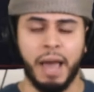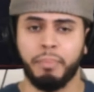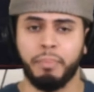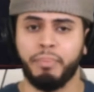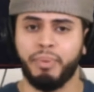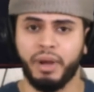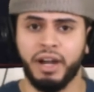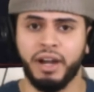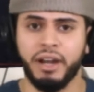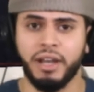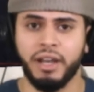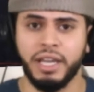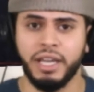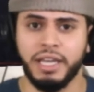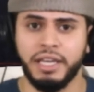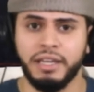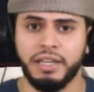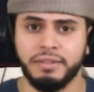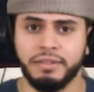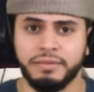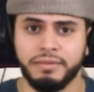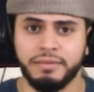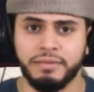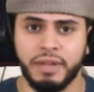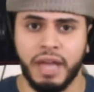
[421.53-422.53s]

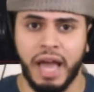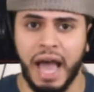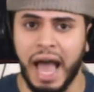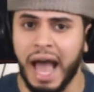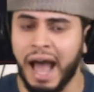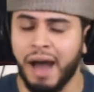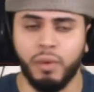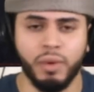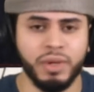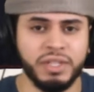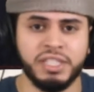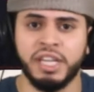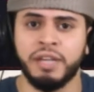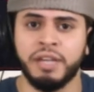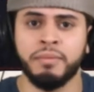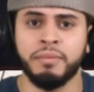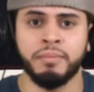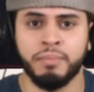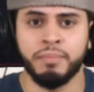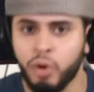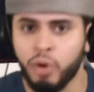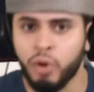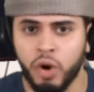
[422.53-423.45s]
apparently, I wasn't